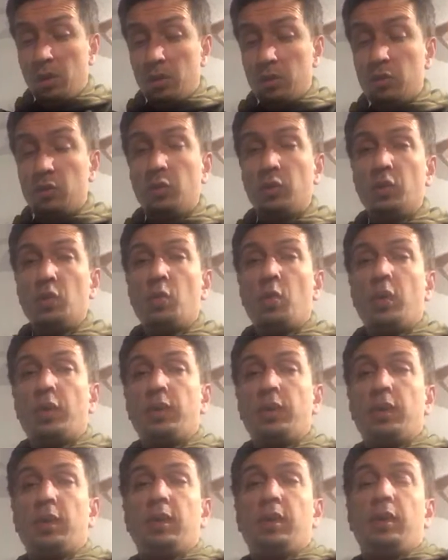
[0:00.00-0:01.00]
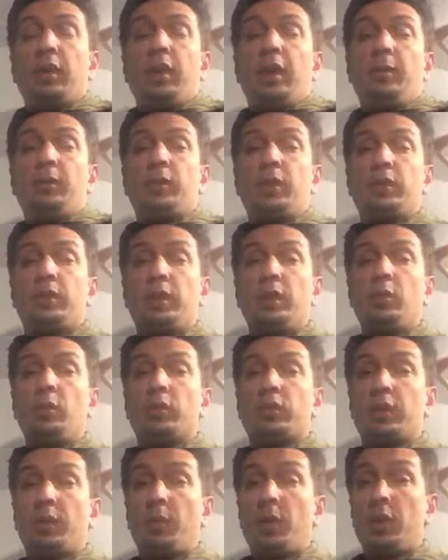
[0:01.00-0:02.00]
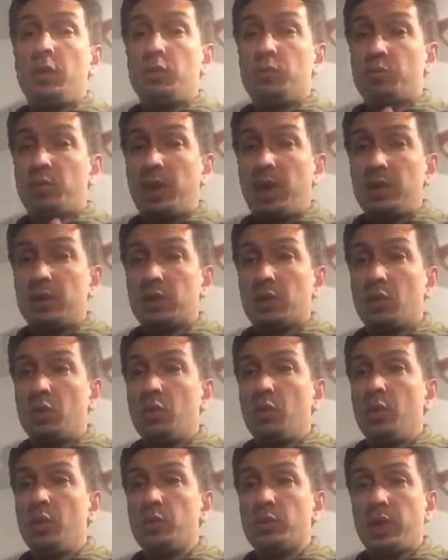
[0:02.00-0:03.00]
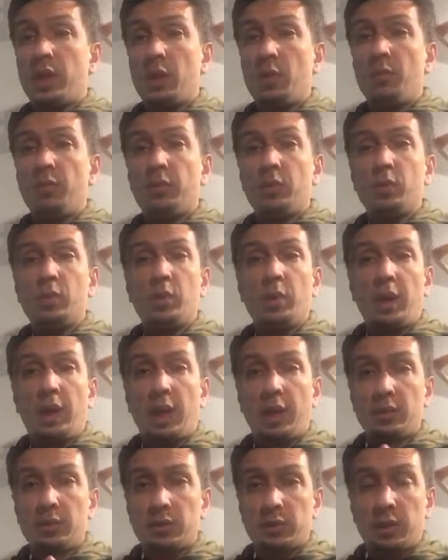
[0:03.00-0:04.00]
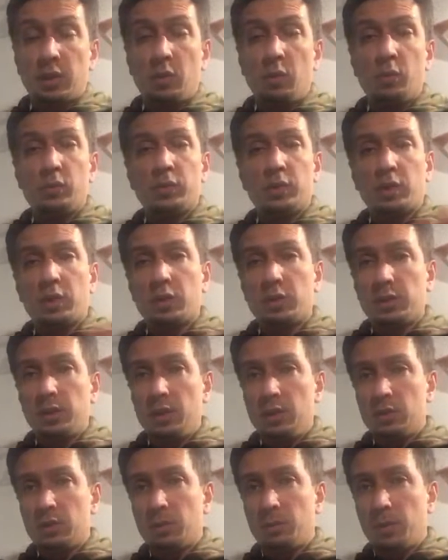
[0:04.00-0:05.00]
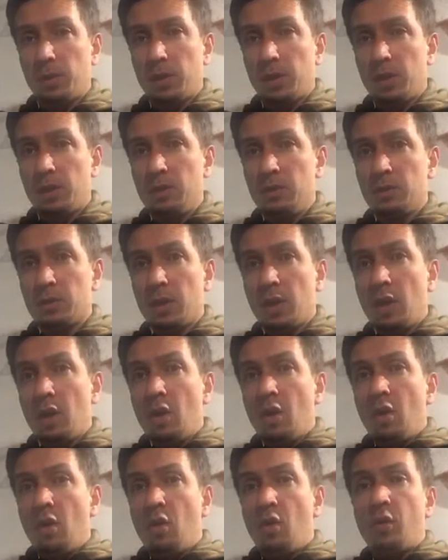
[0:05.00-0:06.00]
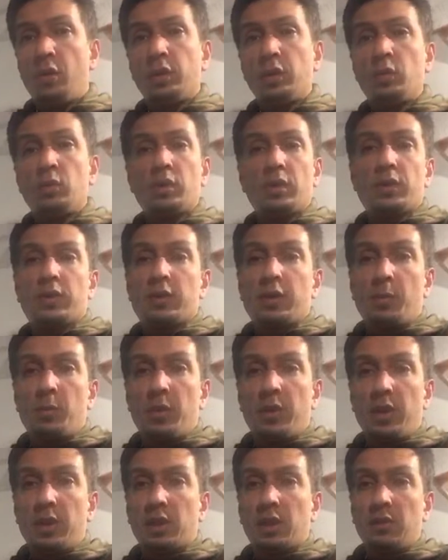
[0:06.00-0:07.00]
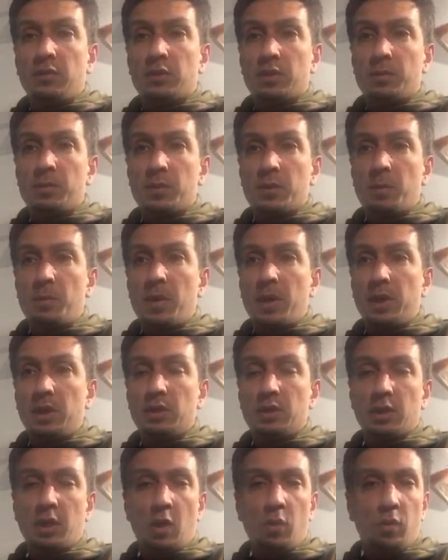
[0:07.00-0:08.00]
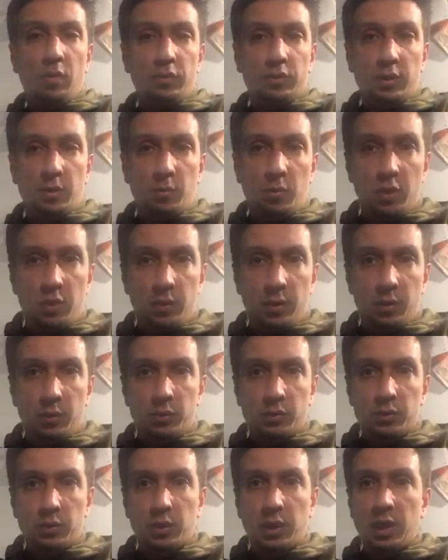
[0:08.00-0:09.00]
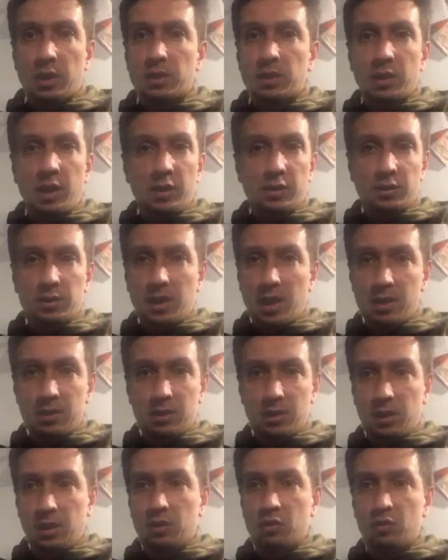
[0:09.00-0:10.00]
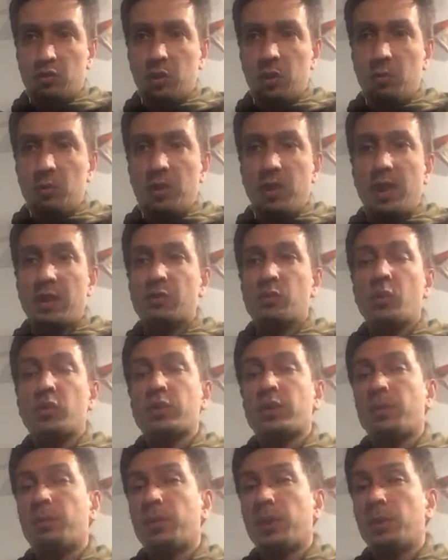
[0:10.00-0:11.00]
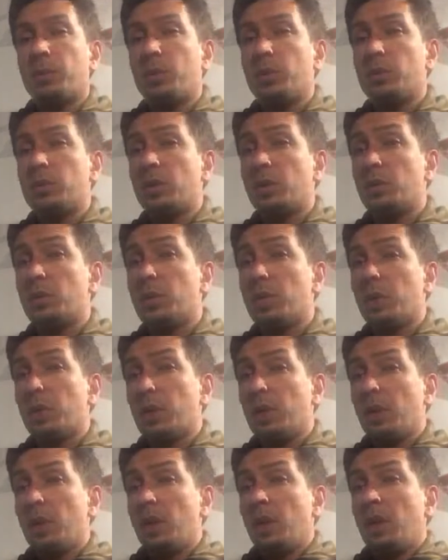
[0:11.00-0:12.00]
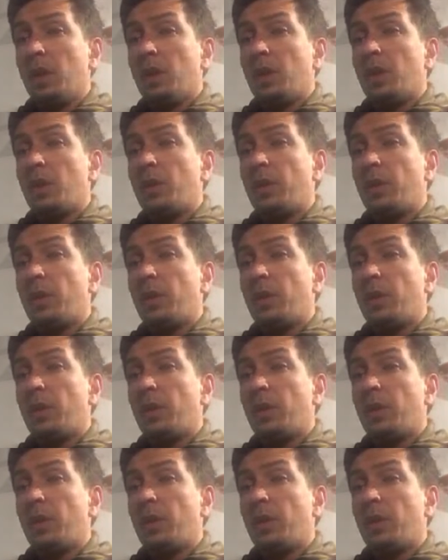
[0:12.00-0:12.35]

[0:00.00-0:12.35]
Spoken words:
Do you want them to see you as someone who's practical, who's helpful, who has skills that can teach them things, or are you just someone that gives them some money to go off somewhere else? Okay, so that's an extreme. That's what some people do.